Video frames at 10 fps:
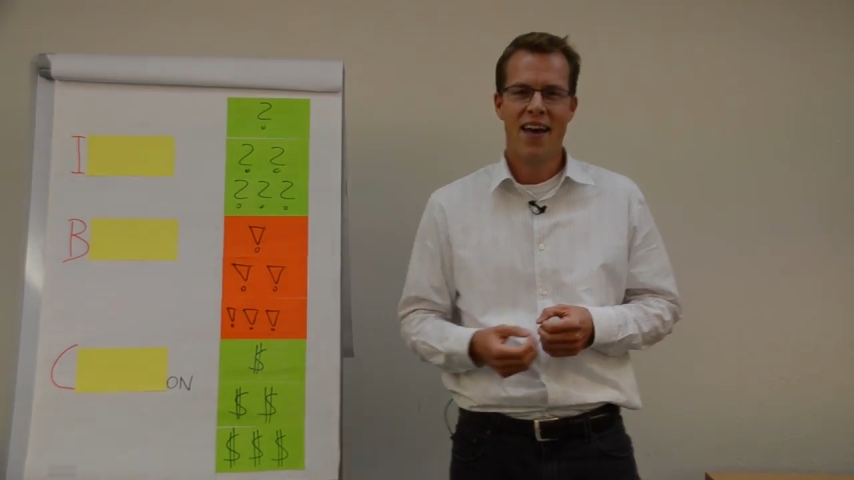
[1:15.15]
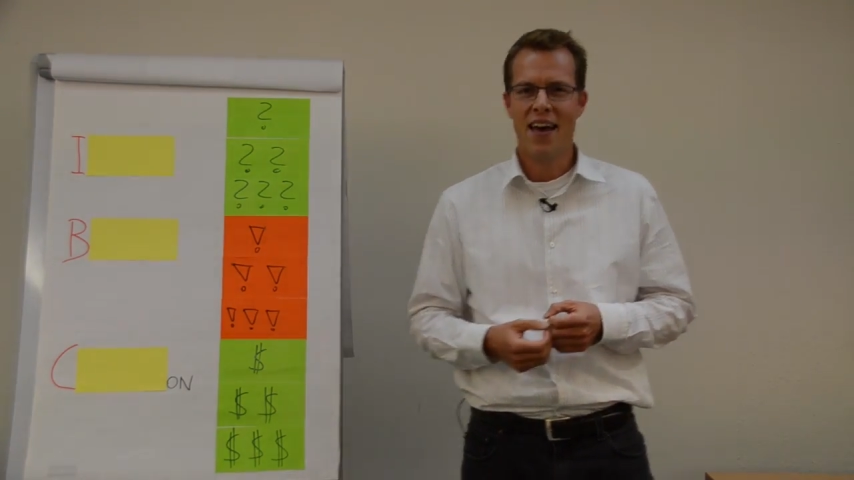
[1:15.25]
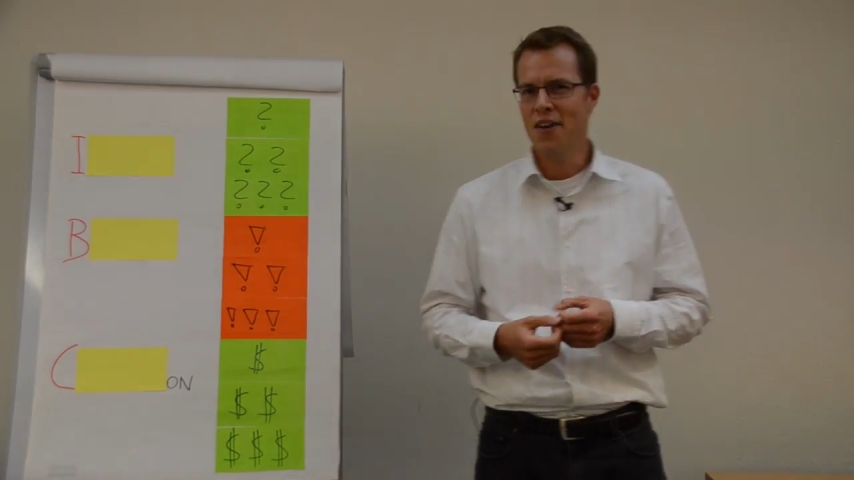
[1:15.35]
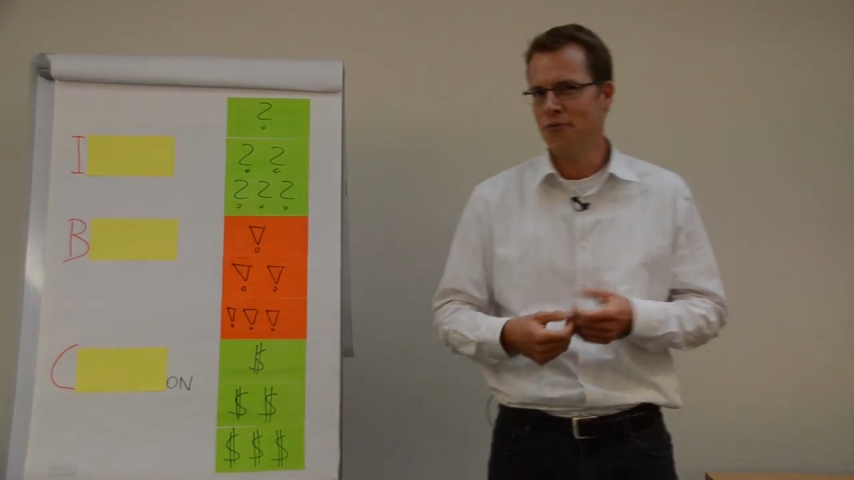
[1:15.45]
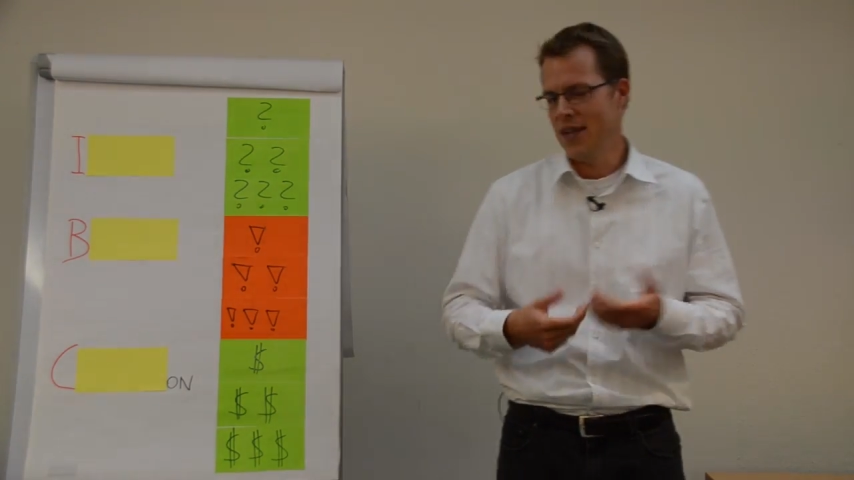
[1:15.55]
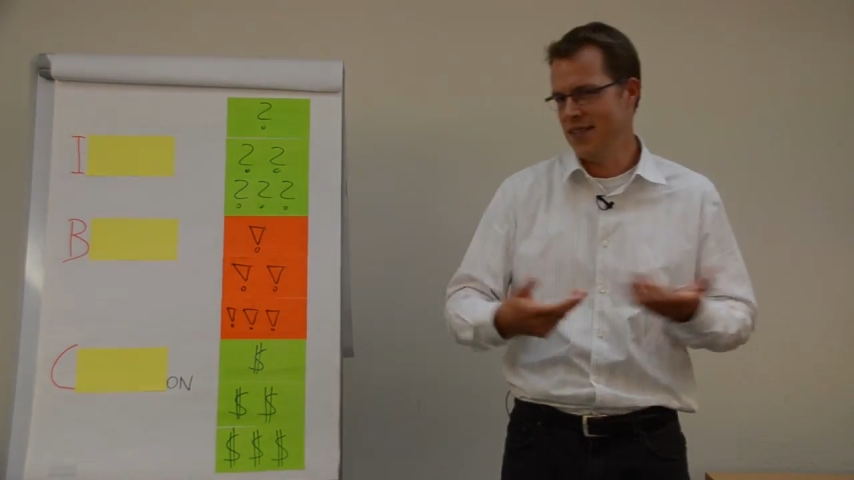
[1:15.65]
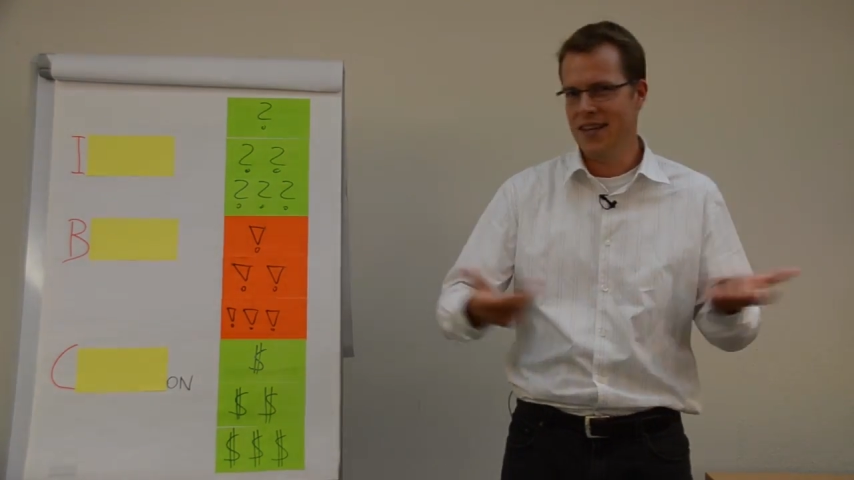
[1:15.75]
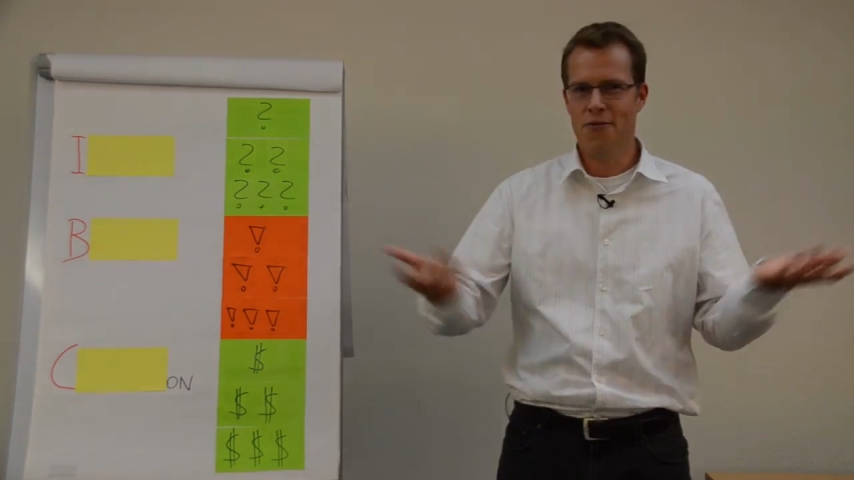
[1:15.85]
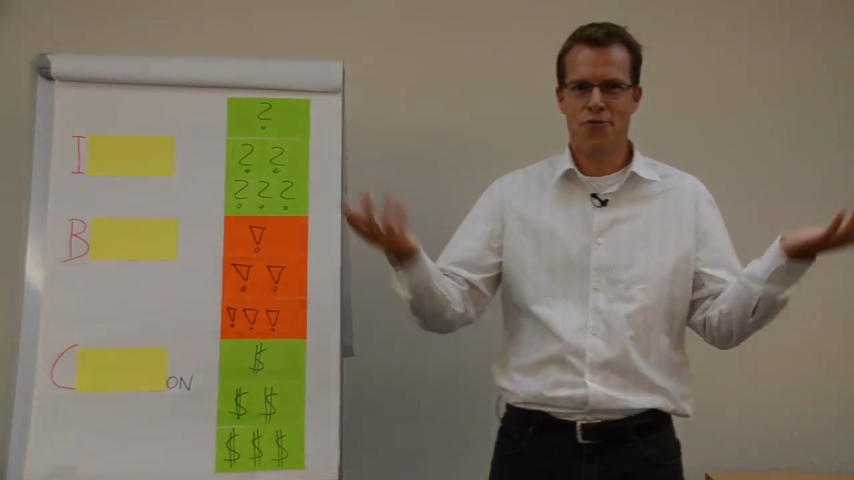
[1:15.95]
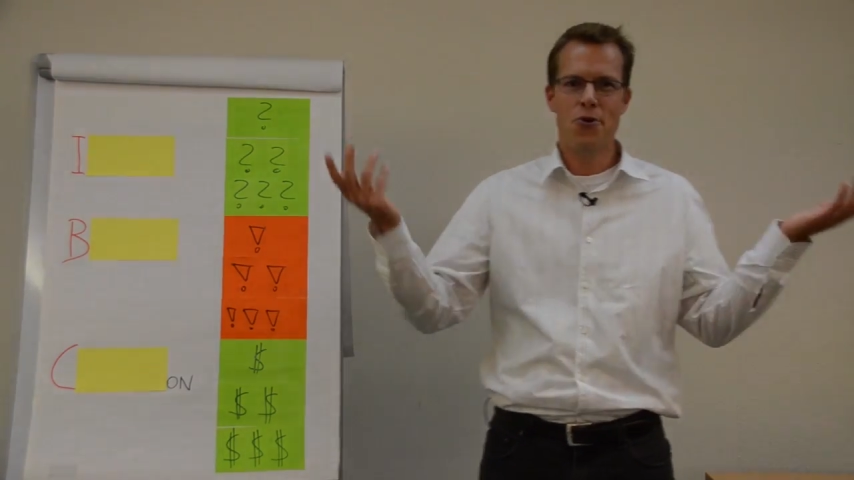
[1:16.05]
and, if let's say,
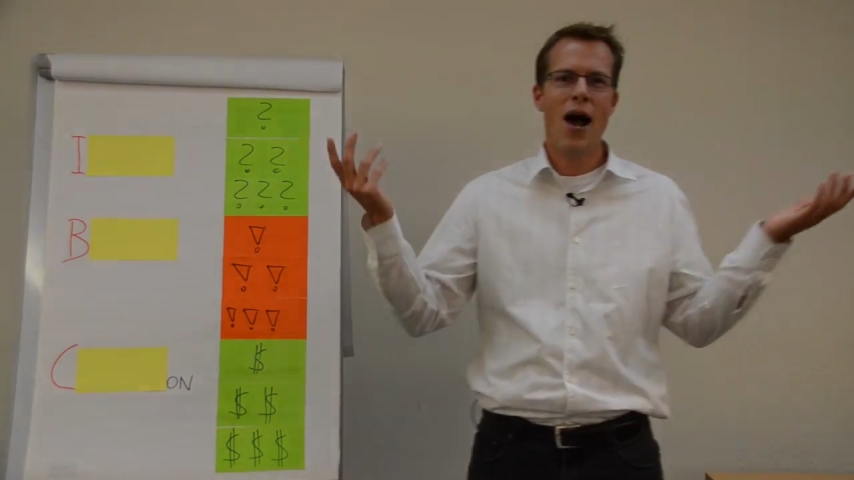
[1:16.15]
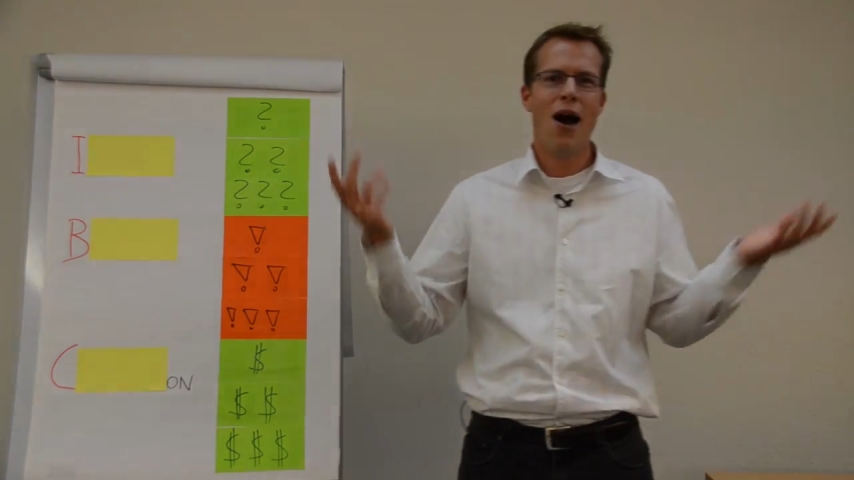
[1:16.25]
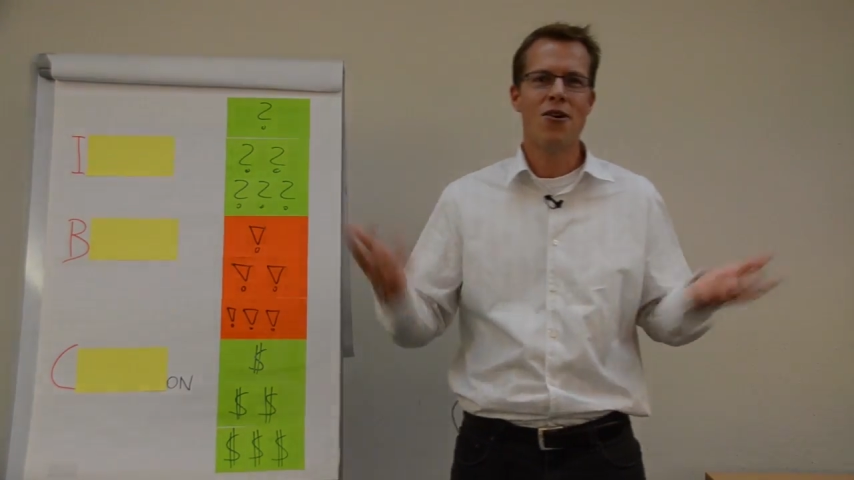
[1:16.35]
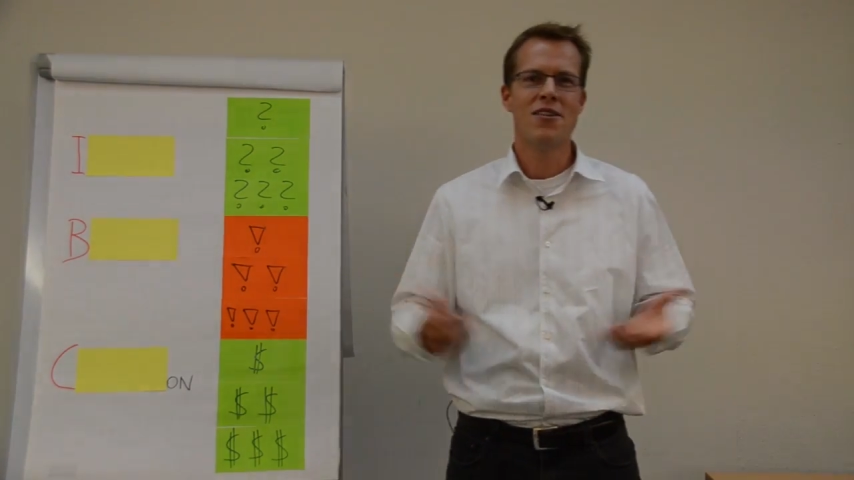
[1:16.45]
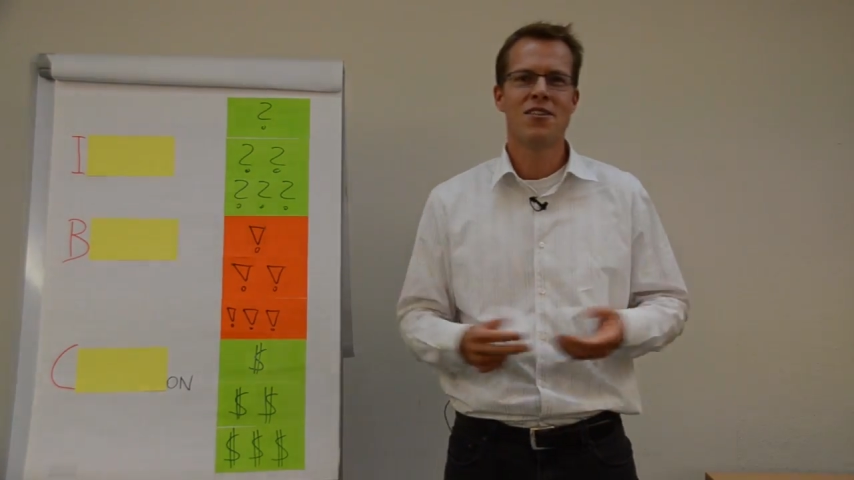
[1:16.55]
a few hours